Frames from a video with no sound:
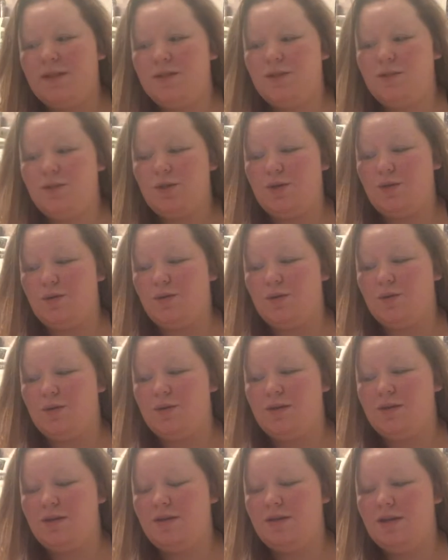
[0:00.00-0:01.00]

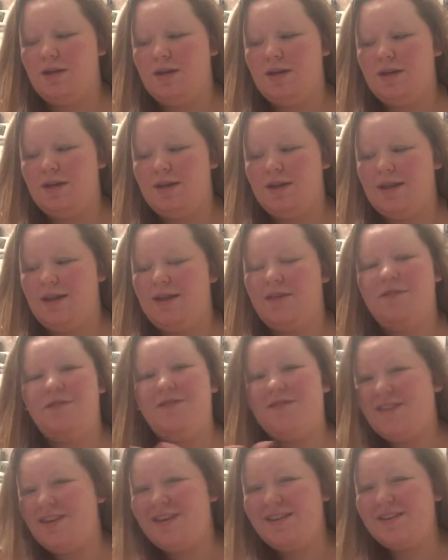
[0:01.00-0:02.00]
to like
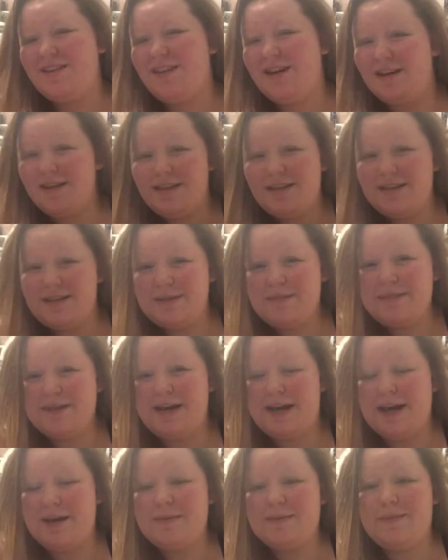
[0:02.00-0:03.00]
feel ugly
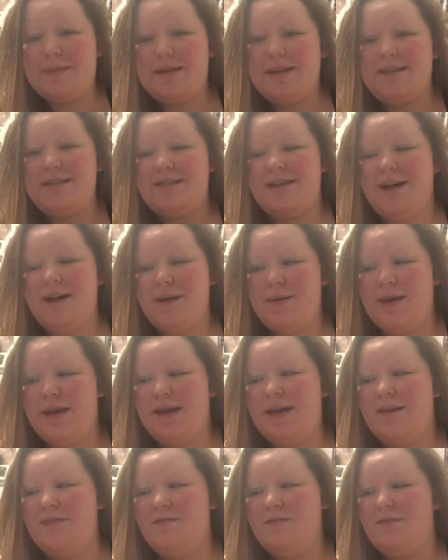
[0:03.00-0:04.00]
sometimes, but it's not
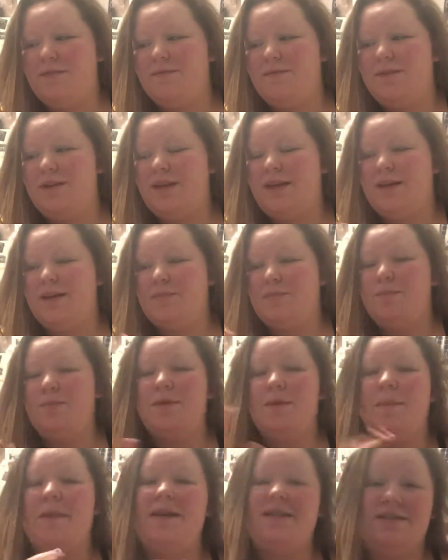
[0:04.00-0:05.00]
okay to like
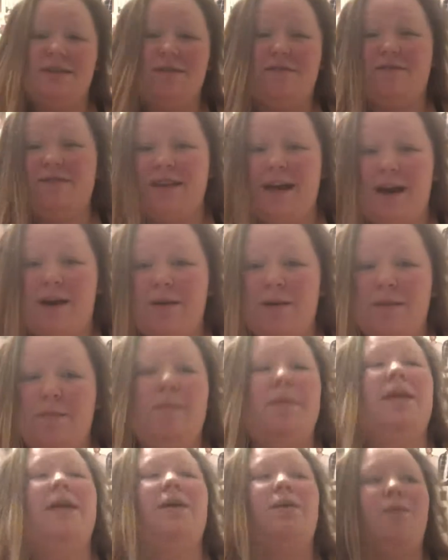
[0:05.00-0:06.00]
put myself down
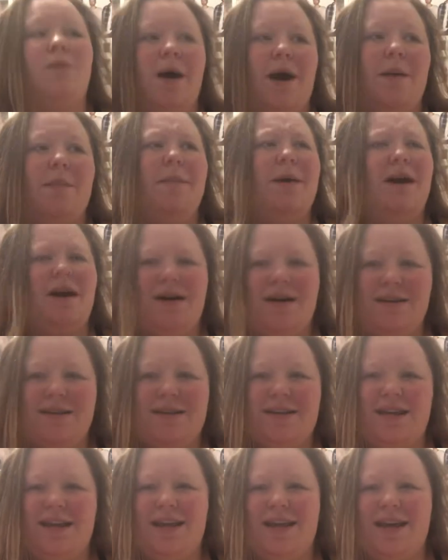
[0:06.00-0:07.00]
and be like, wow, I'm
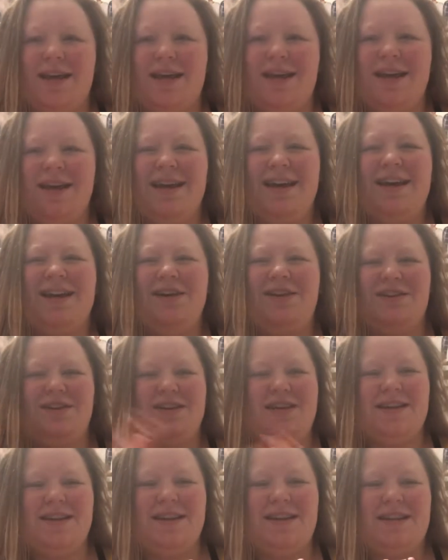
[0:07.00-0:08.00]
ugly, like
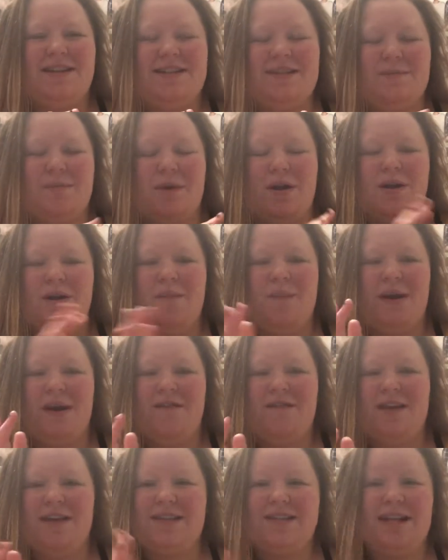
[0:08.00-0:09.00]
look at this part of my
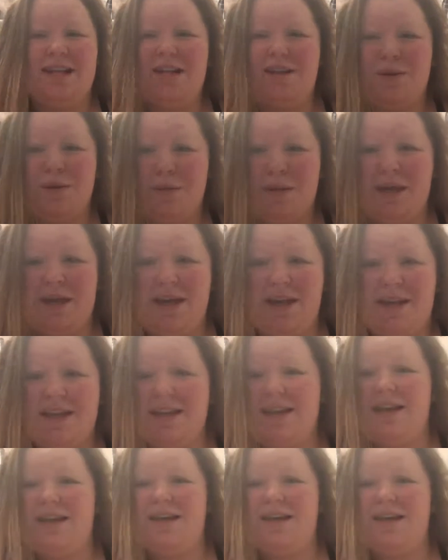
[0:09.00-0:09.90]
face I don't like